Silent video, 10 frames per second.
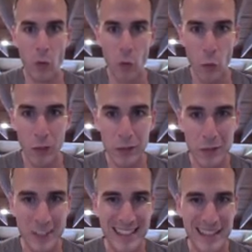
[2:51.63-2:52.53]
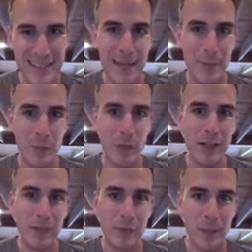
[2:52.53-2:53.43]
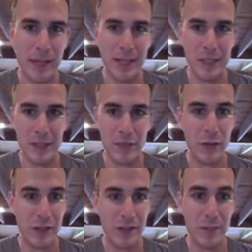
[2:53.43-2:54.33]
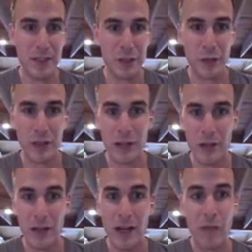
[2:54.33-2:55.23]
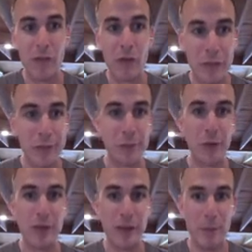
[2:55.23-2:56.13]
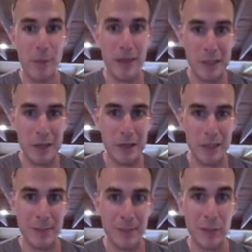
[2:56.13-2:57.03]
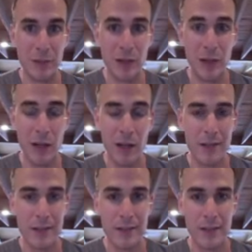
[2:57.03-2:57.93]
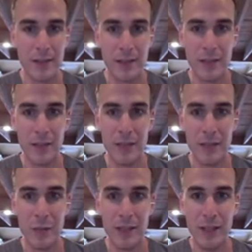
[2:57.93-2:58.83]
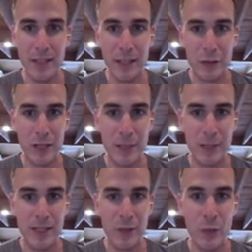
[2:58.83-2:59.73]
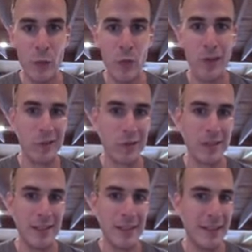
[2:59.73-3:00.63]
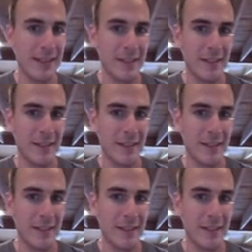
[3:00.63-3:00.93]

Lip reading: What you'll see in the top right of your page, if you're an administrator of your Facebook fan page, is Build Audience. If you hit that drop down, what you'll see is an